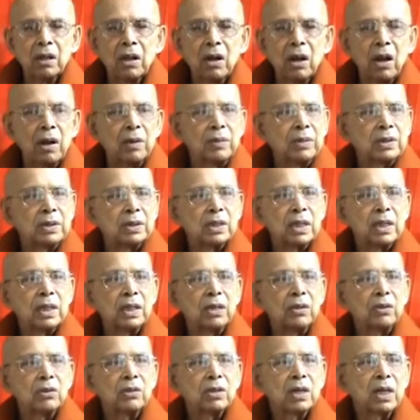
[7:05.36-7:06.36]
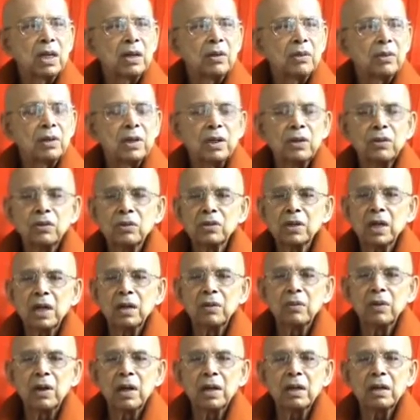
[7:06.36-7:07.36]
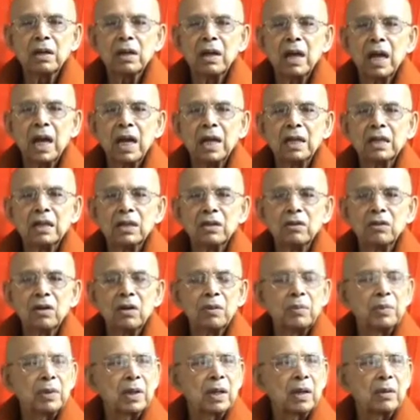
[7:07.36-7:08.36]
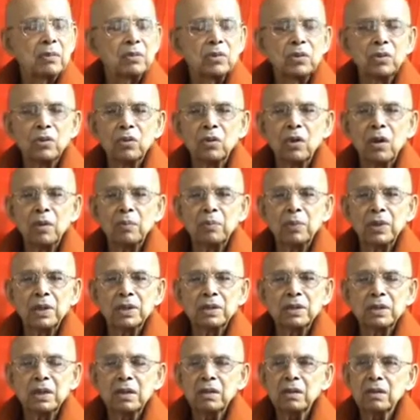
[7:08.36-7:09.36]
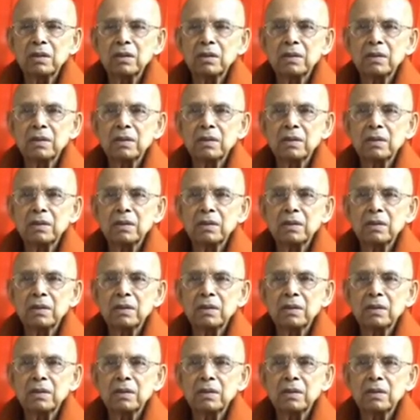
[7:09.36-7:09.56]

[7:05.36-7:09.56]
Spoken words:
Or if it's a neutral one, I need not become too complacent.